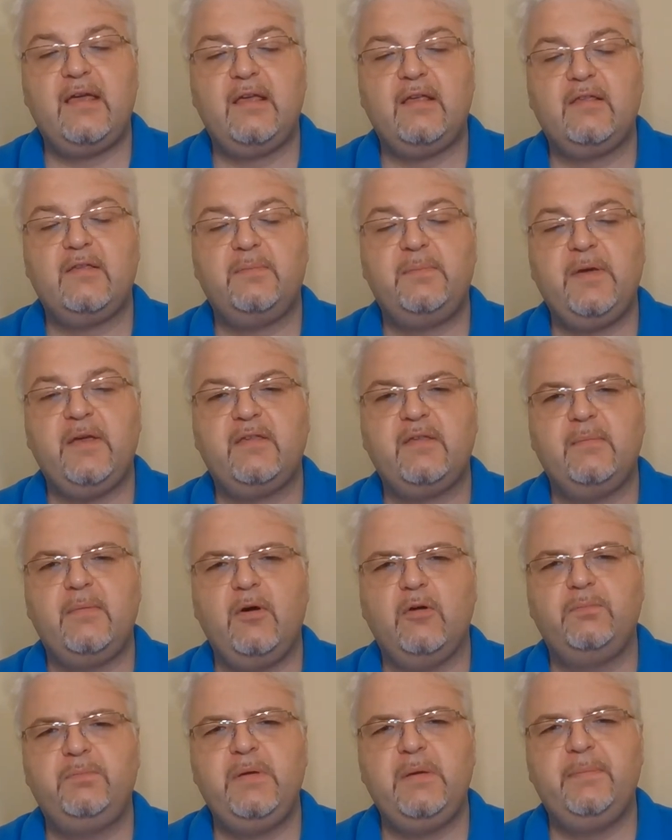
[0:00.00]
speaks
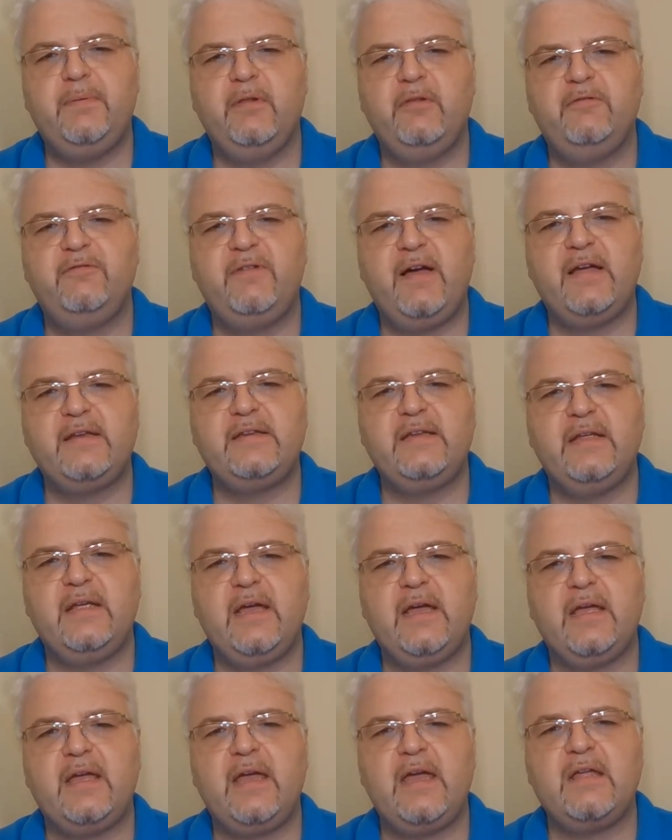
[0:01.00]
about people fighting
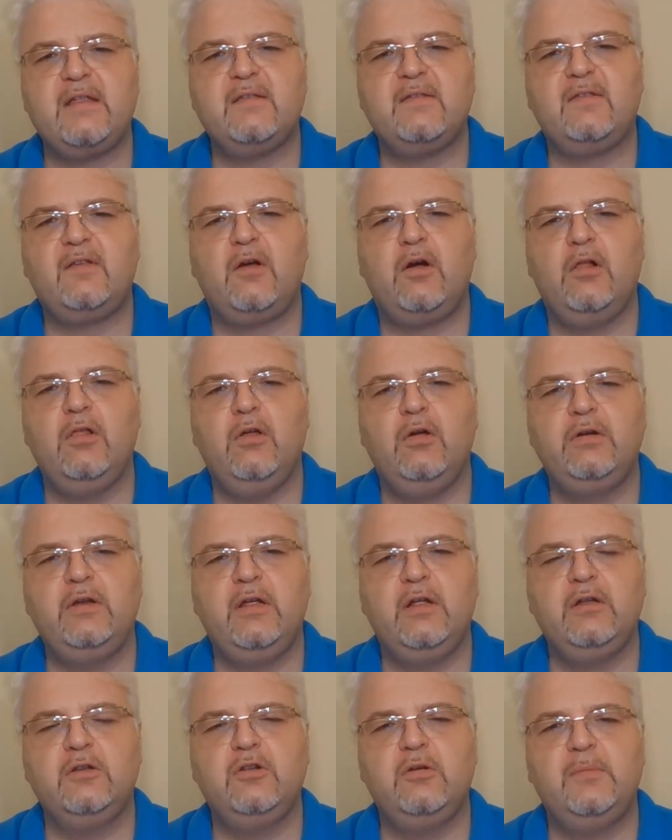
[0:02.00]
against
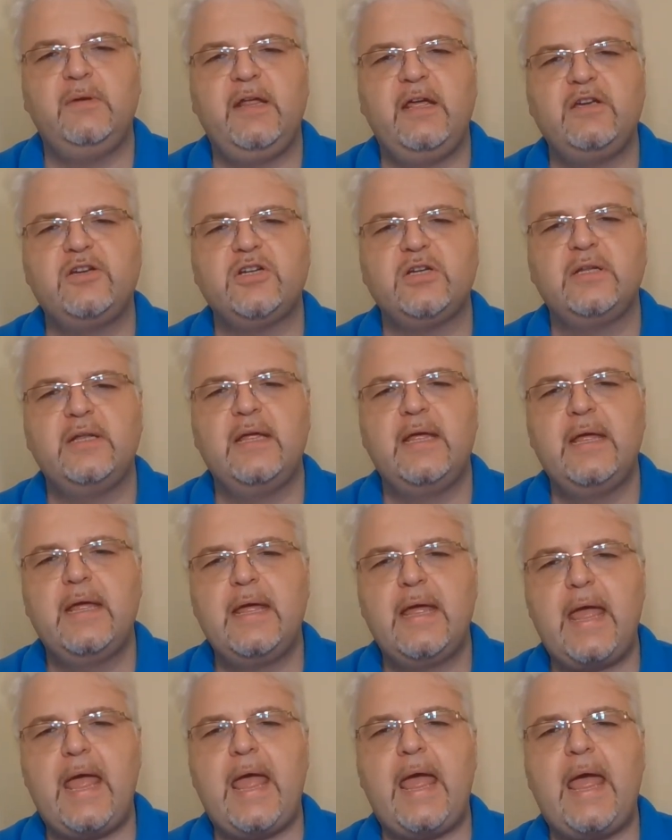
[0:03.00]
colonial domination
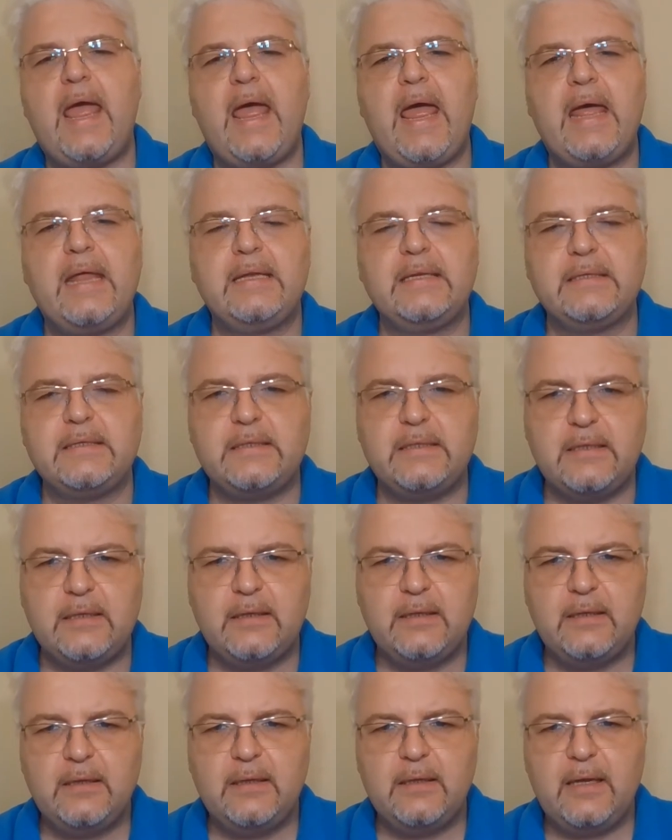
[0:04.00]
and
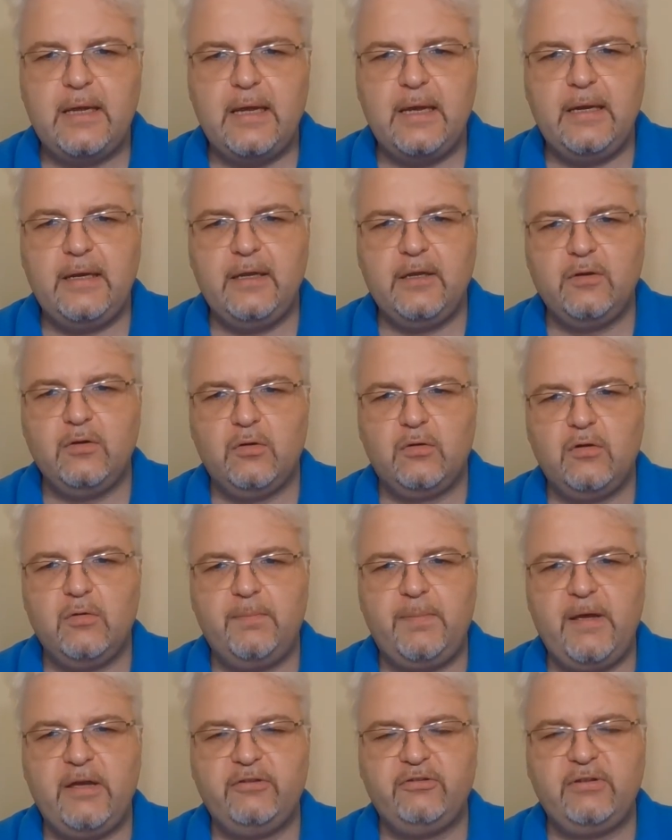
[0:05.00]
alien
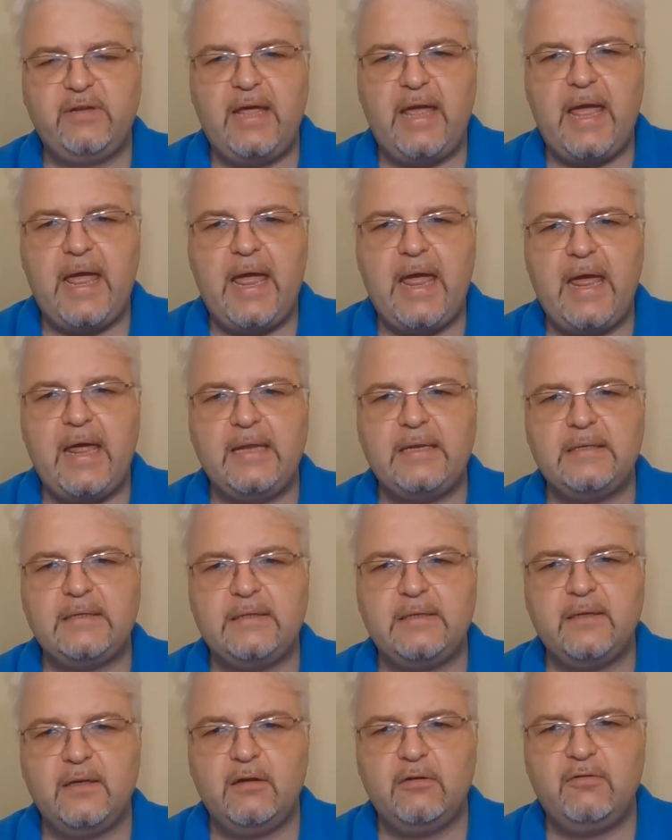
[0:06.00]
occupation
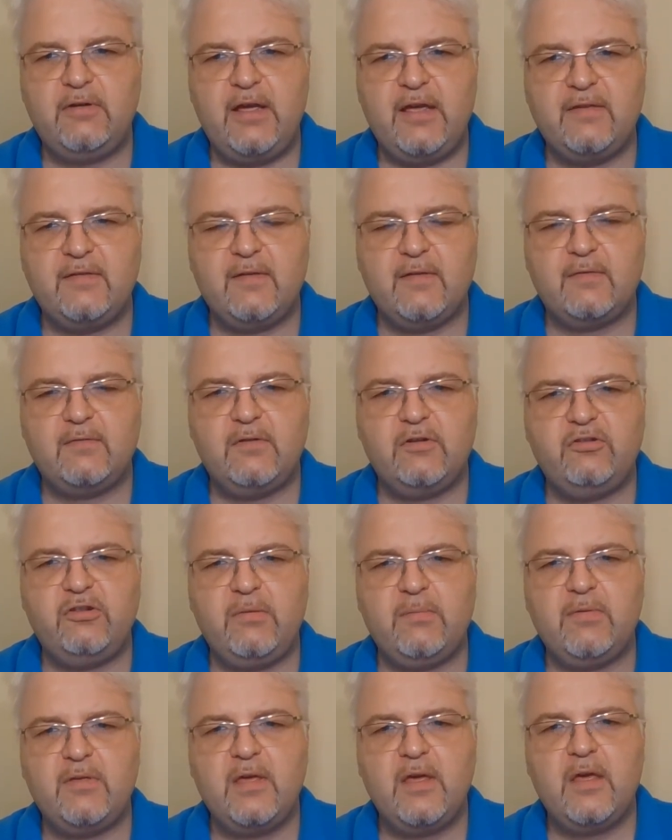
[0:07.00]
and racist
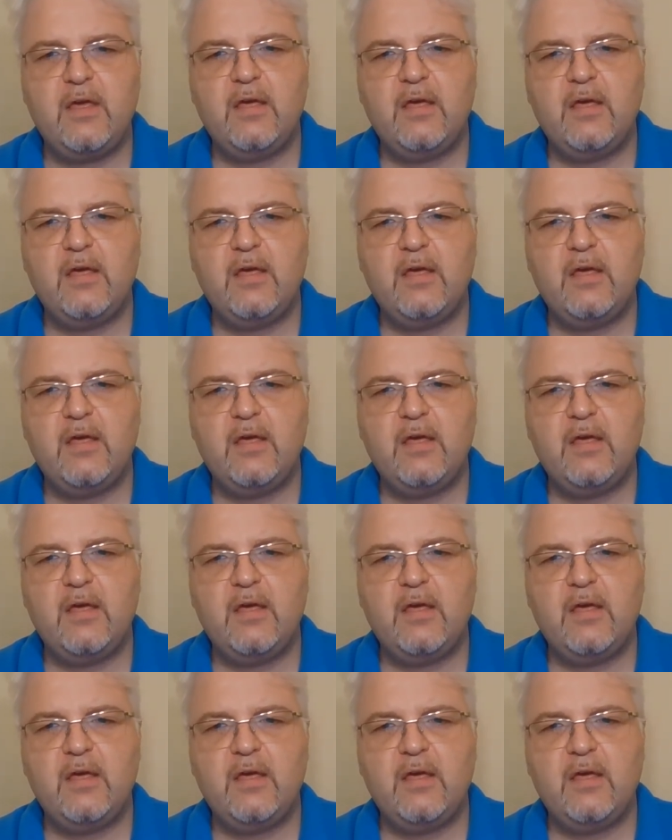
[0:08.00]
regimes.